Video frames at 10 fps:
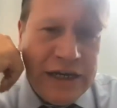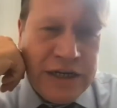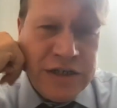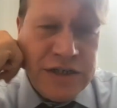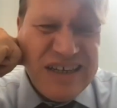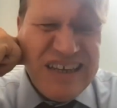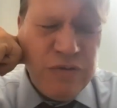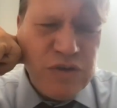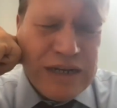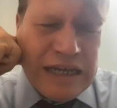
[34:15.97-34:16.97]
and
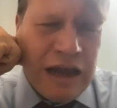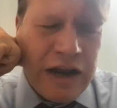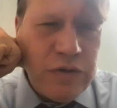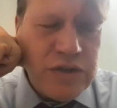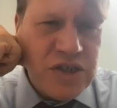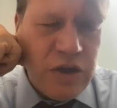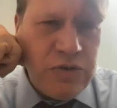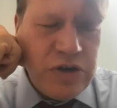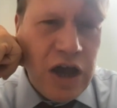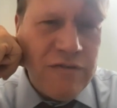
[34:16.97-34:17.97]
it was really a lot of those
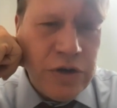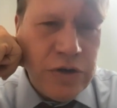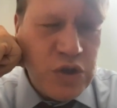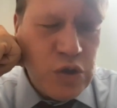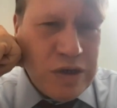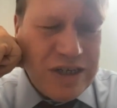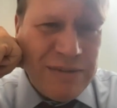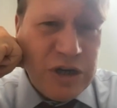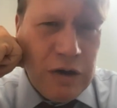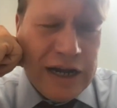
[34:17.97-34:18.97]
Southern governors who were
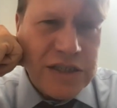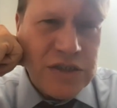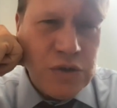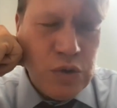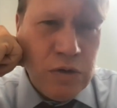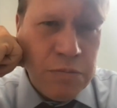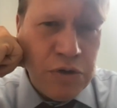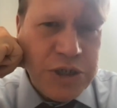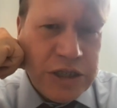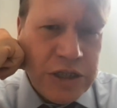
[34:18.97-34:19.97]
Democrats who were
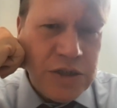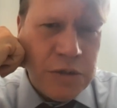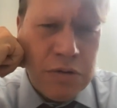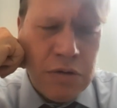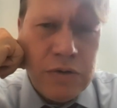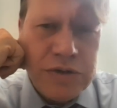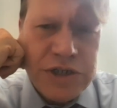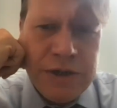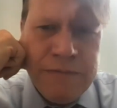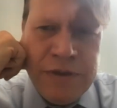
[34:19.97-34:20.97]
pushing this
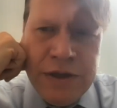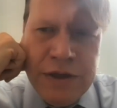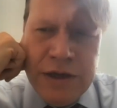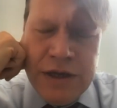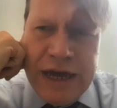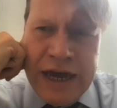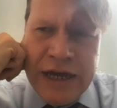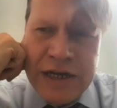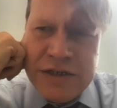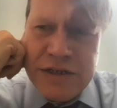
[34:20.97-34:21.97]
approach.
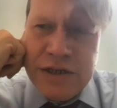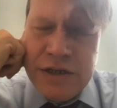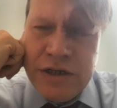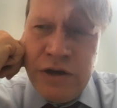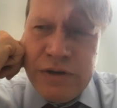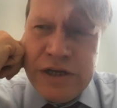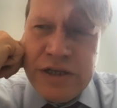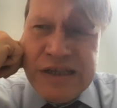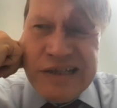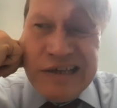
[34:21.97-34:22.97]
And, you know,
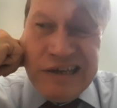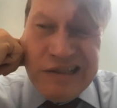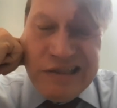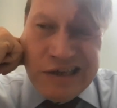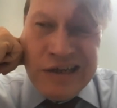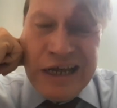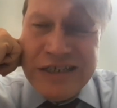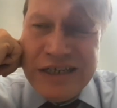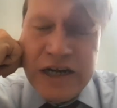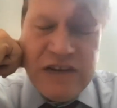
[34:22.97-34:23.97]
the
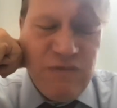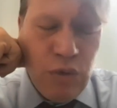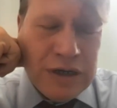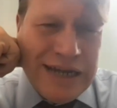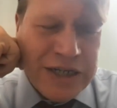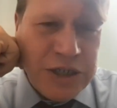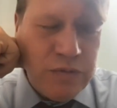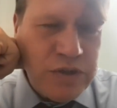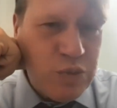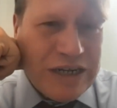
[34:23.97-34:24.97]
1994
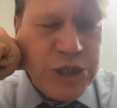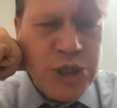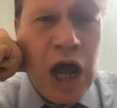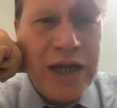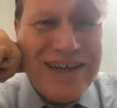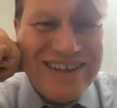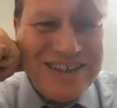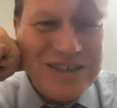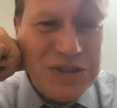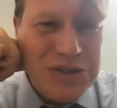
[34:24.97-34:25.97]
election was really
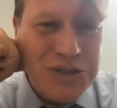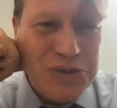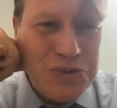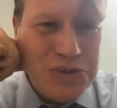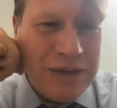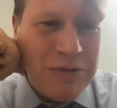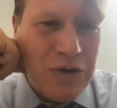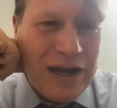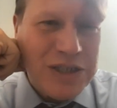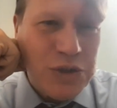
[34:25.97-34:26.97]
shocking to
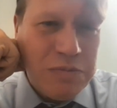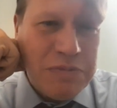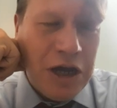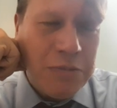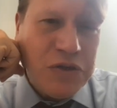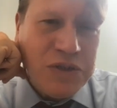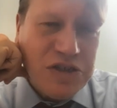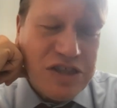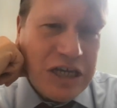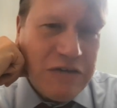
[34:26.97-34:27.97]
Democrats who had become
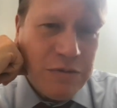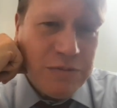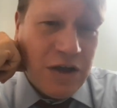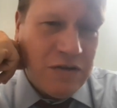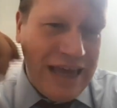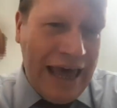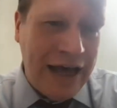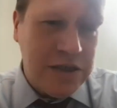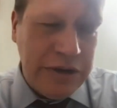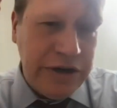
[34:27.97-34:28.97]
used to thinking of themselves
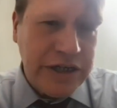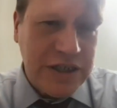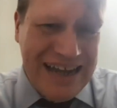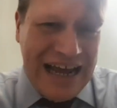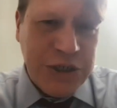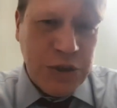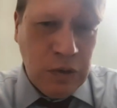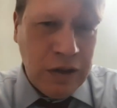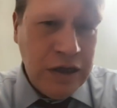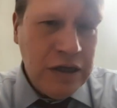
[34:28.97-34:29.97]
as America's
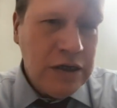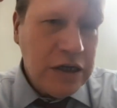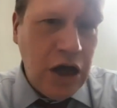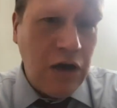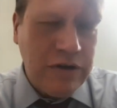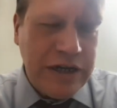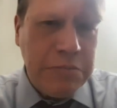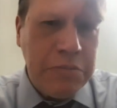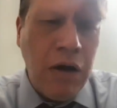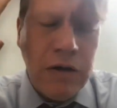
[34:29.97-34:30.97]
natural
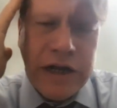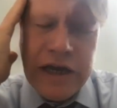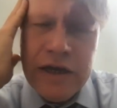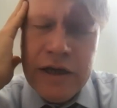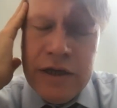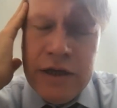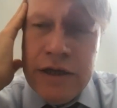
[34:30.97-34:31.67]
governing party.